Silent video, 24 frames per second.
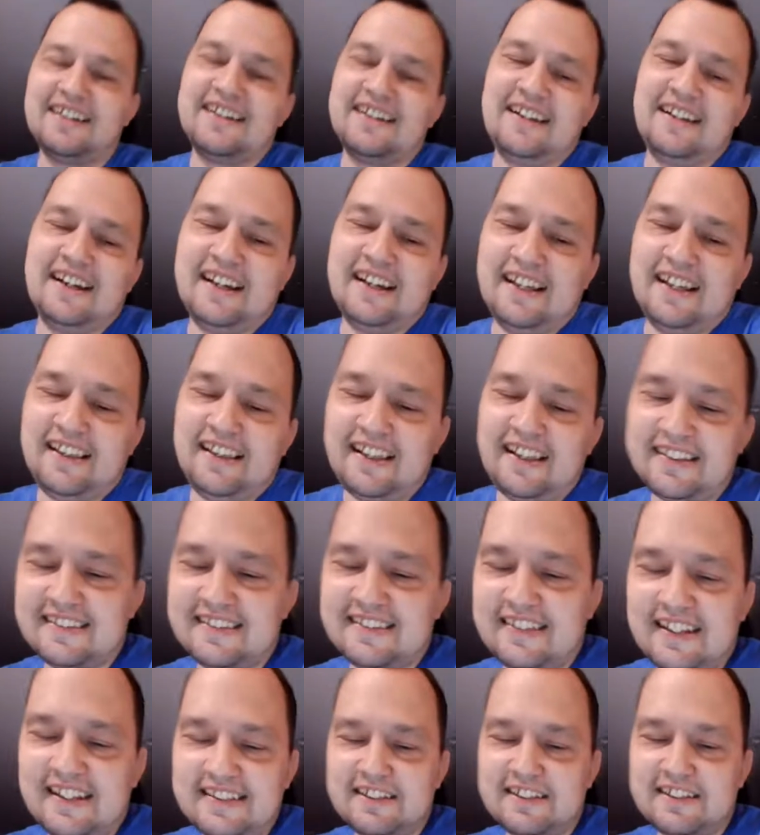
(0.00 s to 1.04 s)
Yeah,
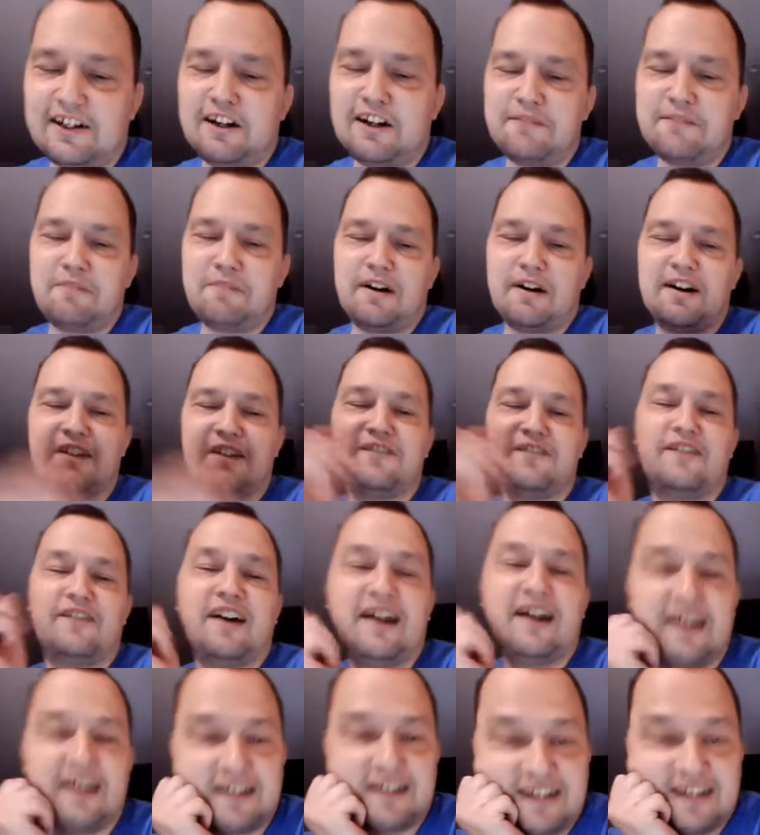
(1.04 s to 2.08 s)
that's the hard part of
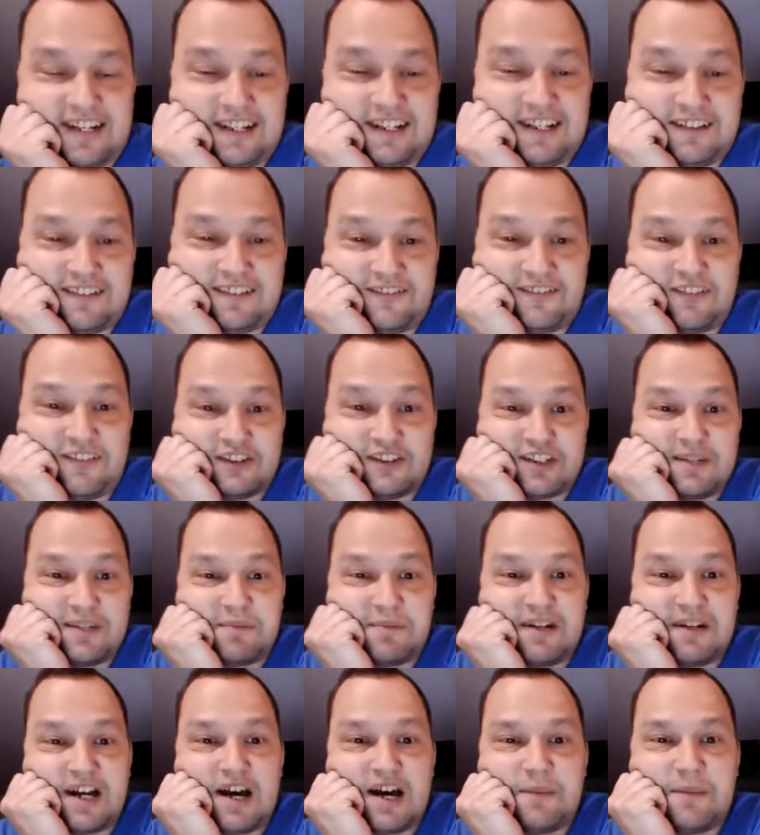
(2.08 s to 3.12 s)
getting into the fish
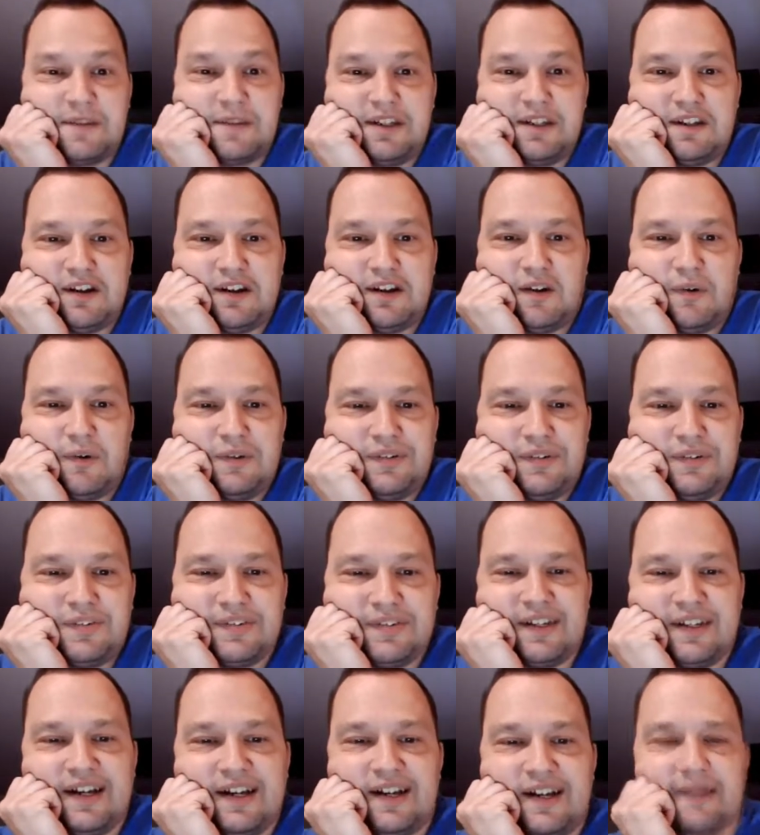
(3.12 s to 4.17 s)
keeping hobby. You always
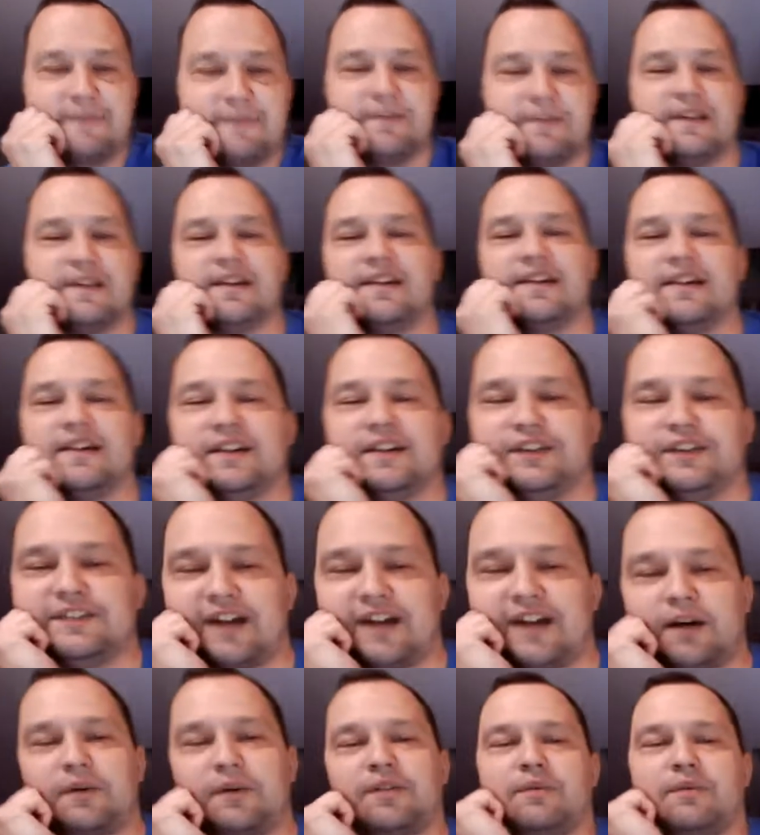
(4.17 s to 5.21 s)
you
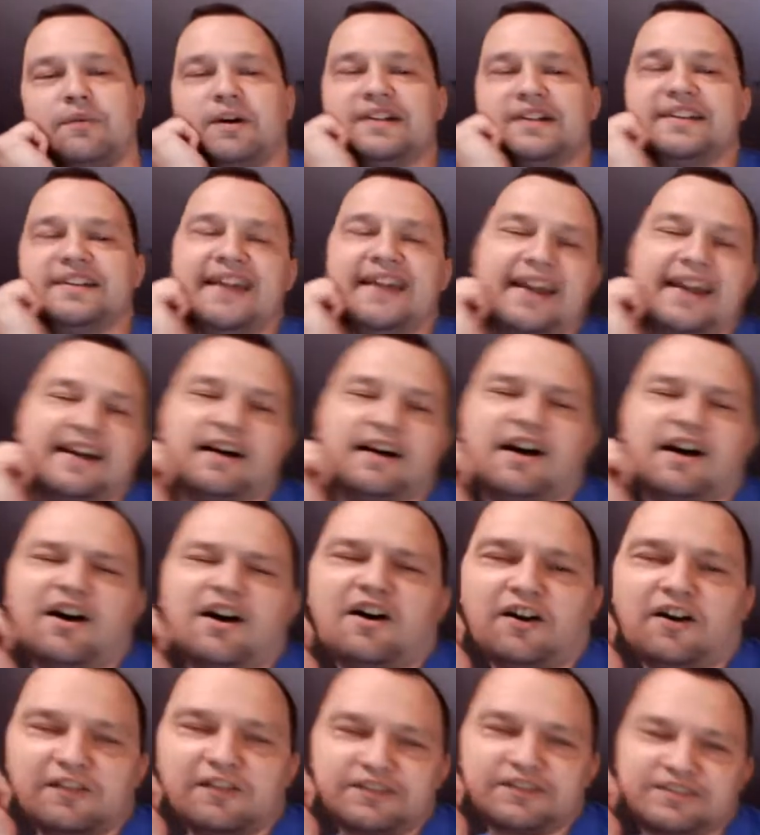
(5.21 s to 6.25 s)
start with one tank.
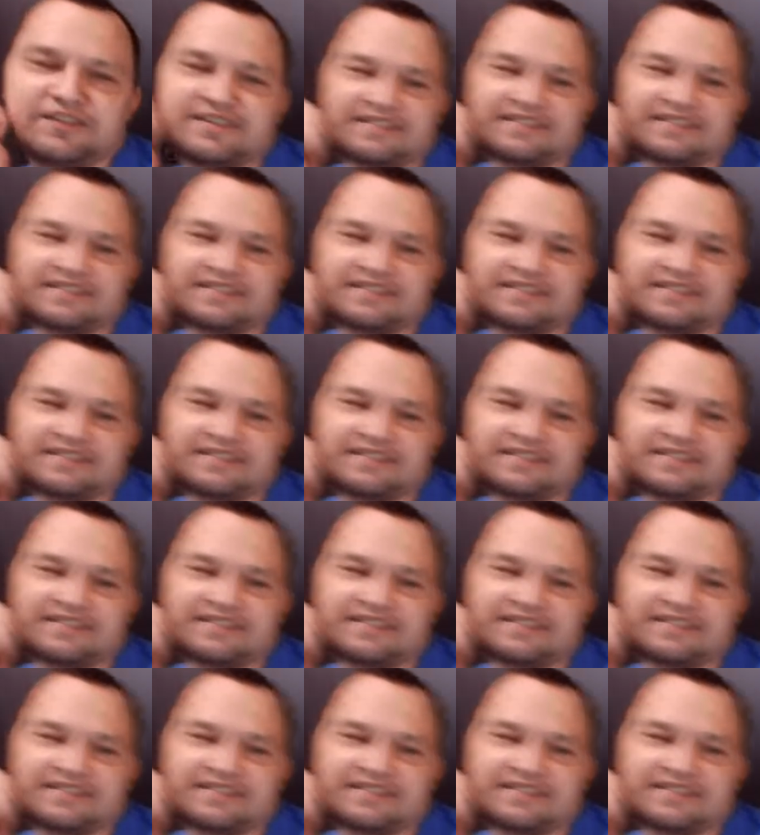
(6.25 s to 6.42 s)
Oh,